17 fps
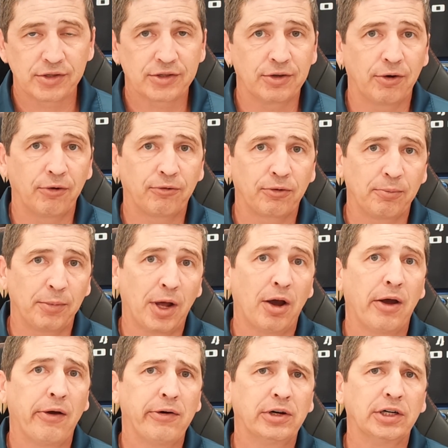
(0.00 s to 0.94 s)
So from
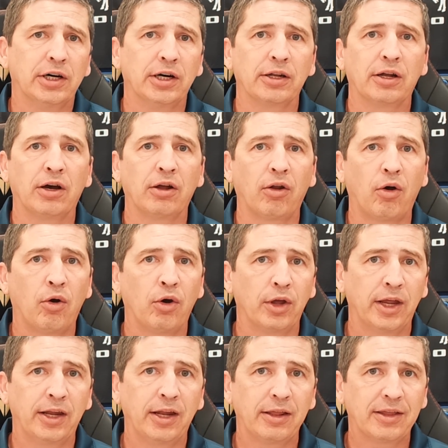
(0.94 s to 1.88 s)
now on
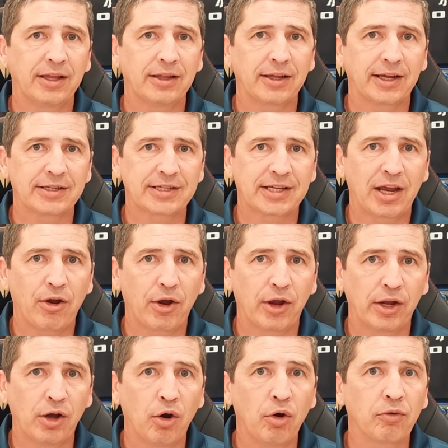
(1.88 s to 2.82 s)
all anything that gets
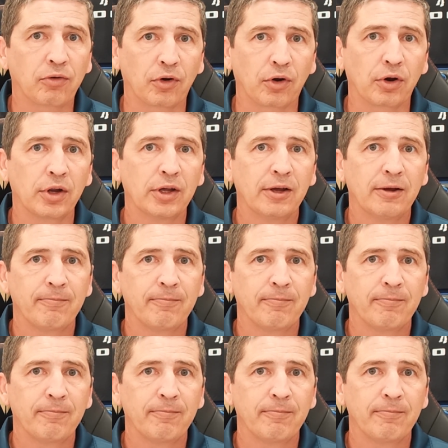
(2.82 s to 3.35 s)
carried over,